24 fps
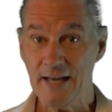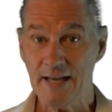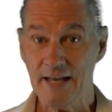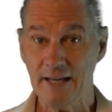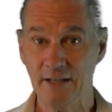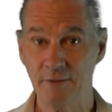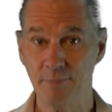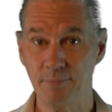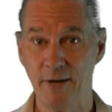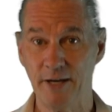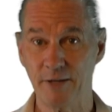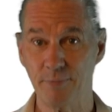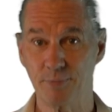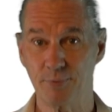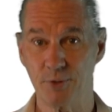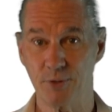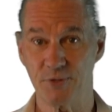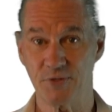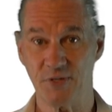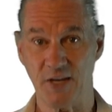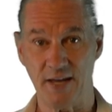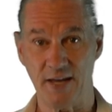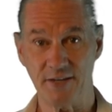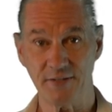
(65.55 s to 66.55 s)
In my
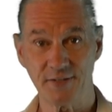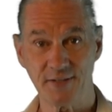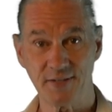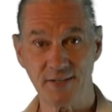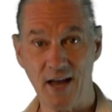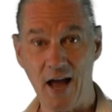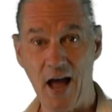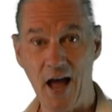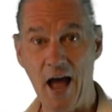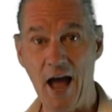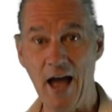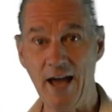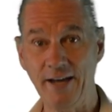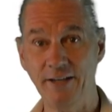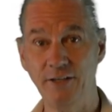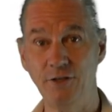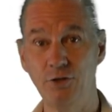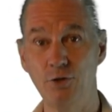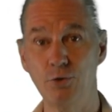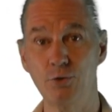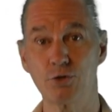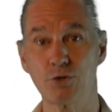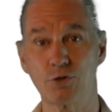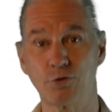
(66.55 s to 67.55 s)
process, I
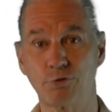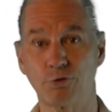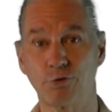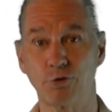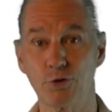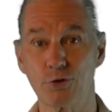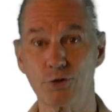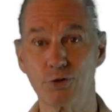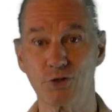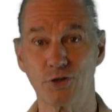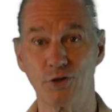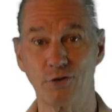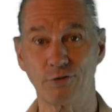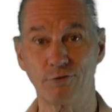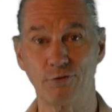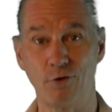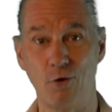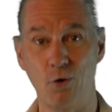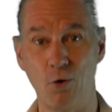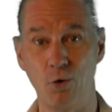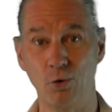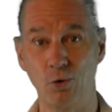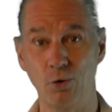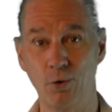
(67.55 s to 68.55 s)
use first of
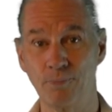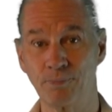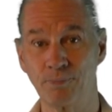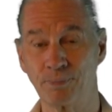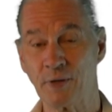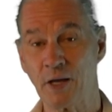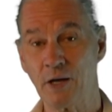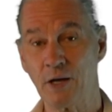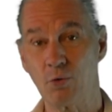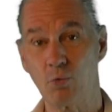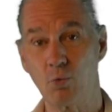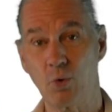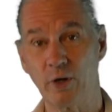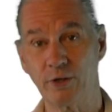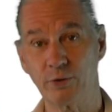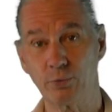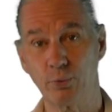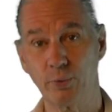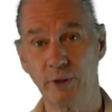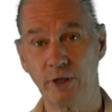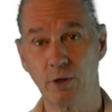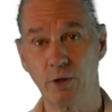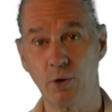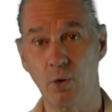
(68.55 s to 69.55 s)
all
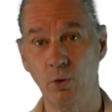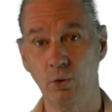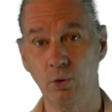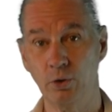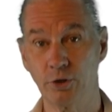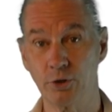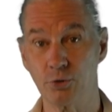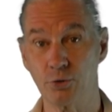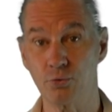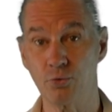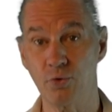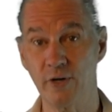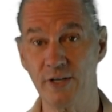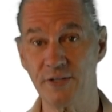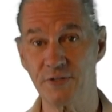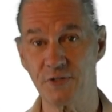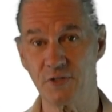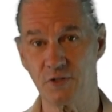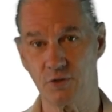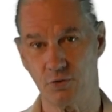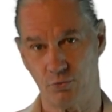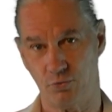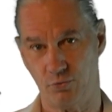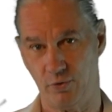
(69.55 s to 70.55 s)
what we call the
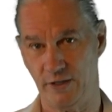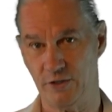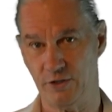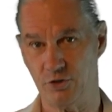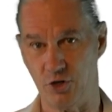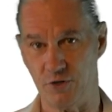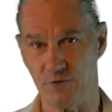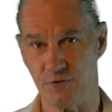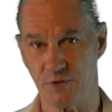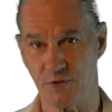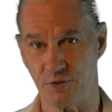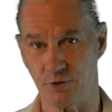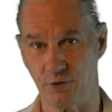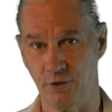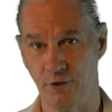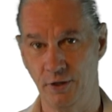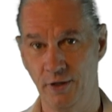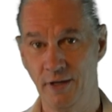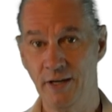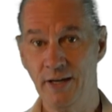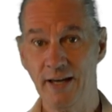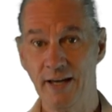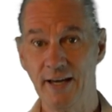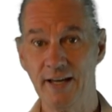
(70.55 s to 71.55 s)
risk register.
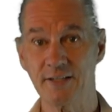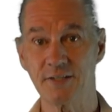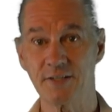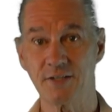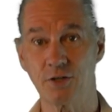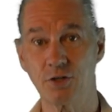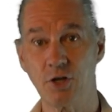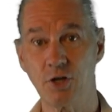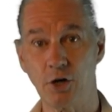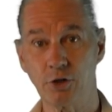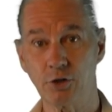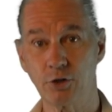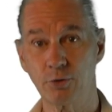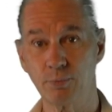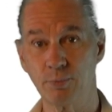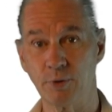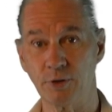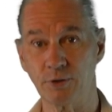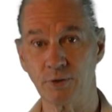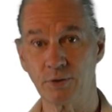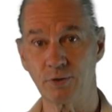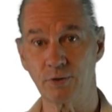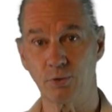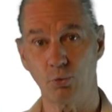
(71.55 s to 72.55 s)
It's a
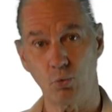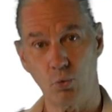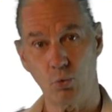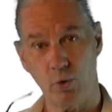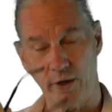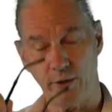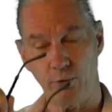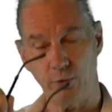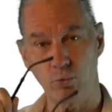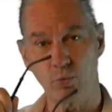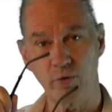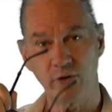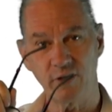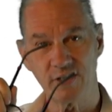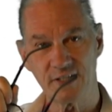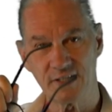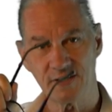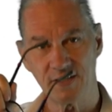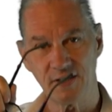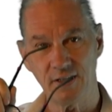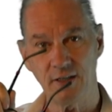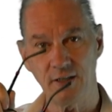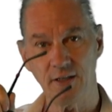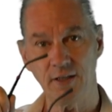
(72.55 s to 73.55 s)
document where we
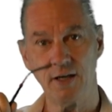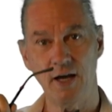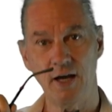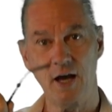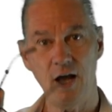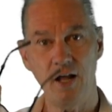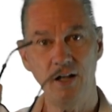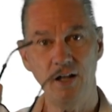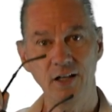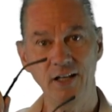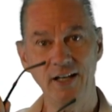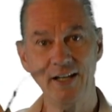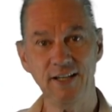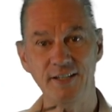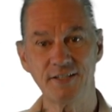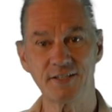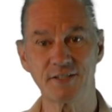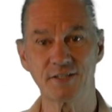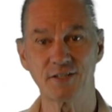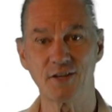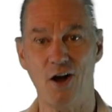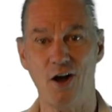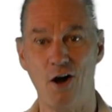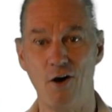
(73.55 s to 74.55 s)
see a
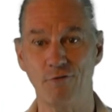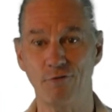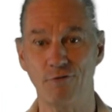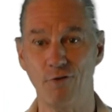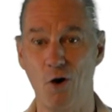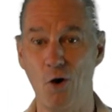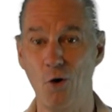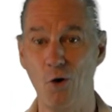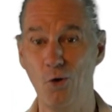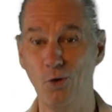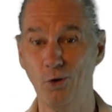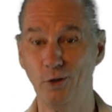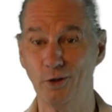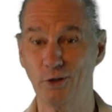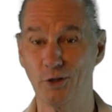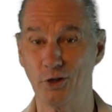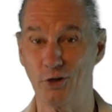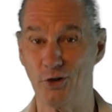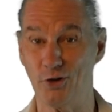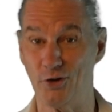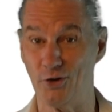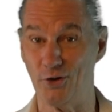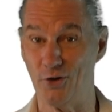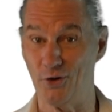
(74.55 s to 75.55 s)
list of all
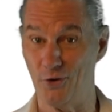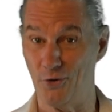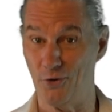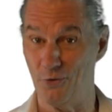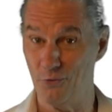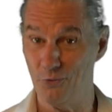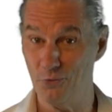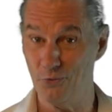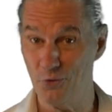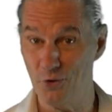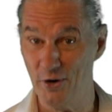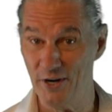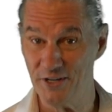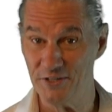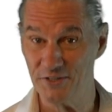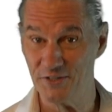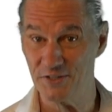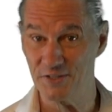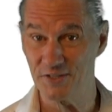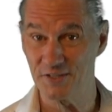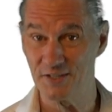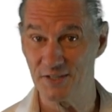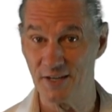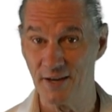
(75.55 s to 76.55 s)
the
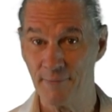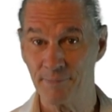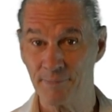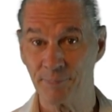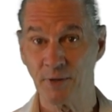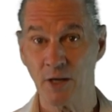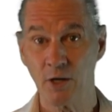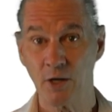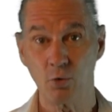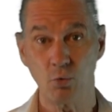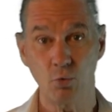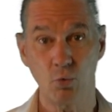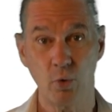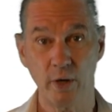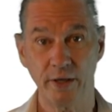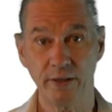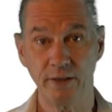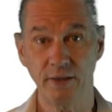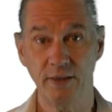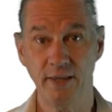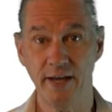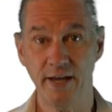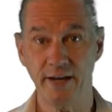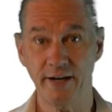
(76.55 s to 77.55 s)
risks
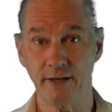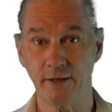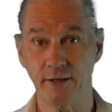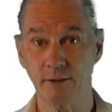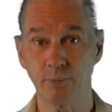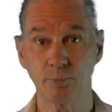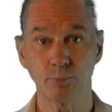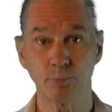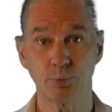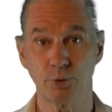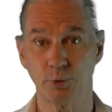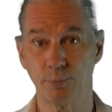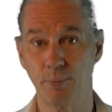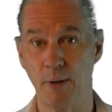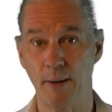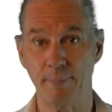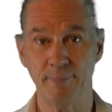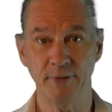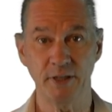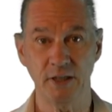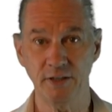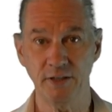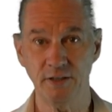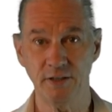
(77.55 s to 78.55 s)
with their
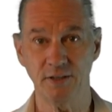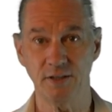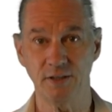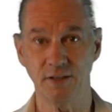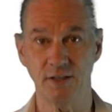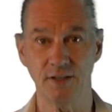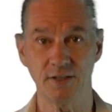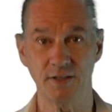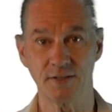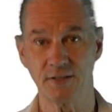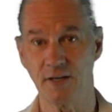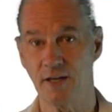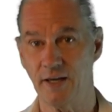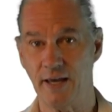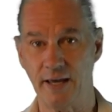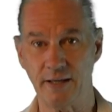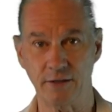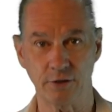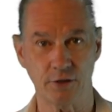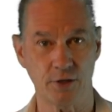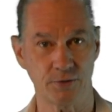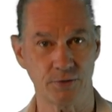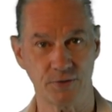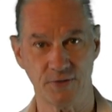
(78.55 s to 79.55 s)
probabilities
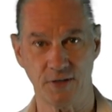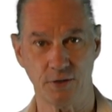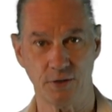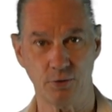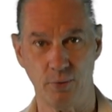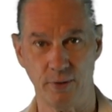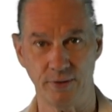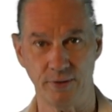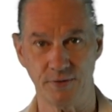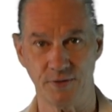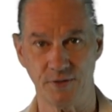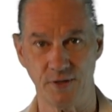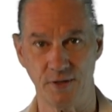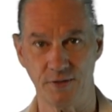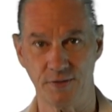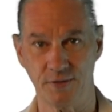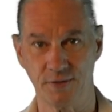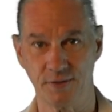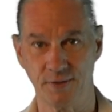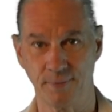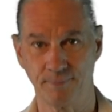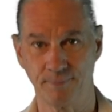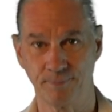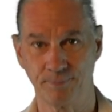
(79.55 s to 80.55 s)
and
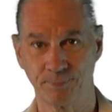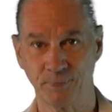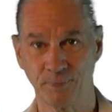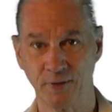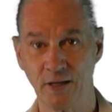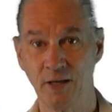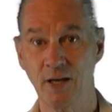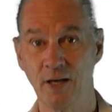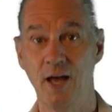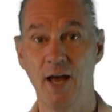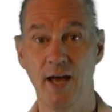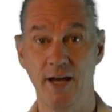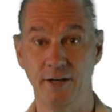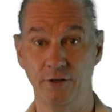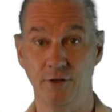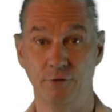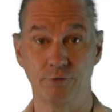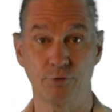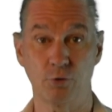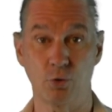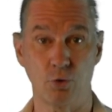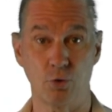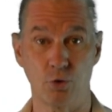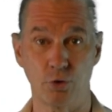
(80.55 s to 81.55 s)
consequences. And
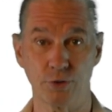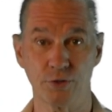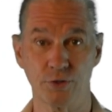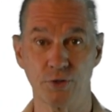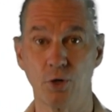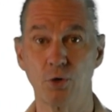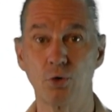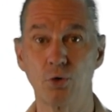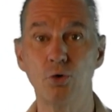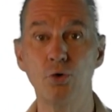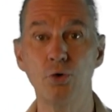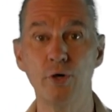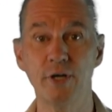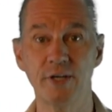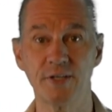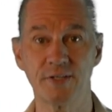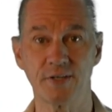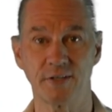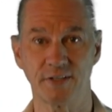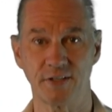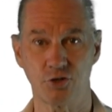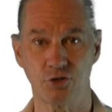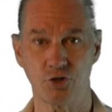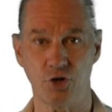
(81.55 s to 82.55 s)
of course, who is
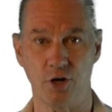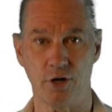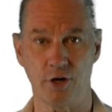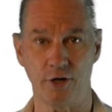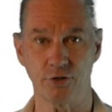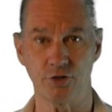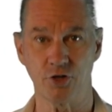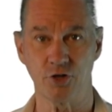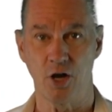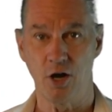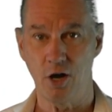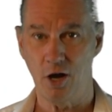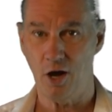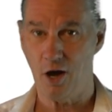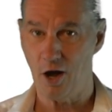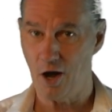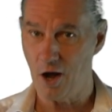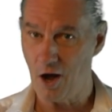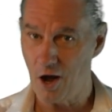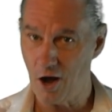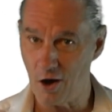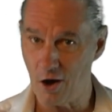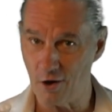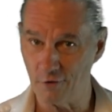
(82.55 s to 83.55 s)
in charge
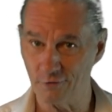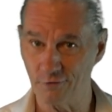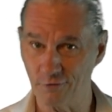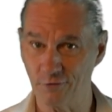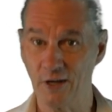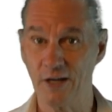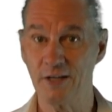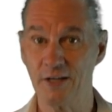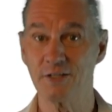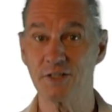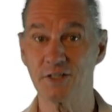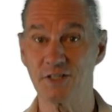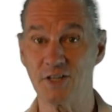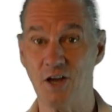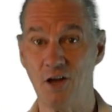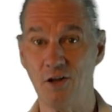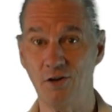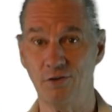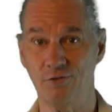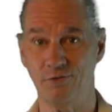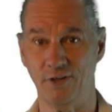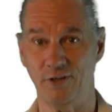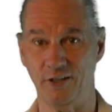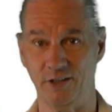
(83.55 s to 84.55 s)
of
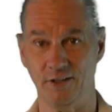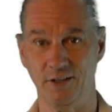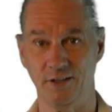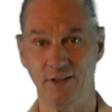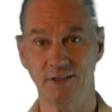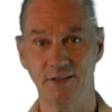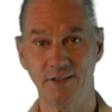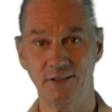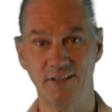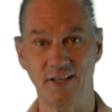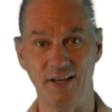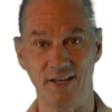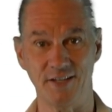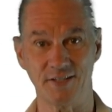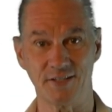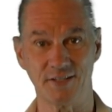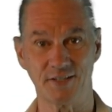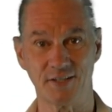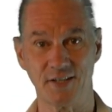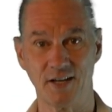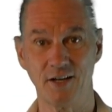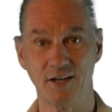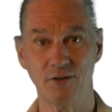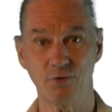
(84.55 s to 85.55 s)
solving
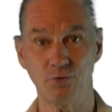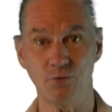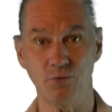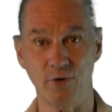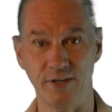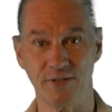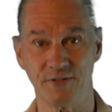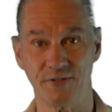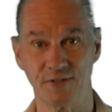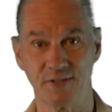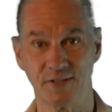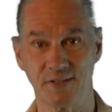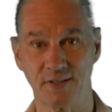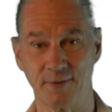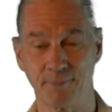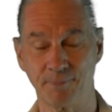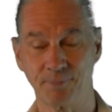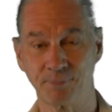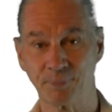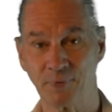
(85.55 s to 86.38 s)
this risk.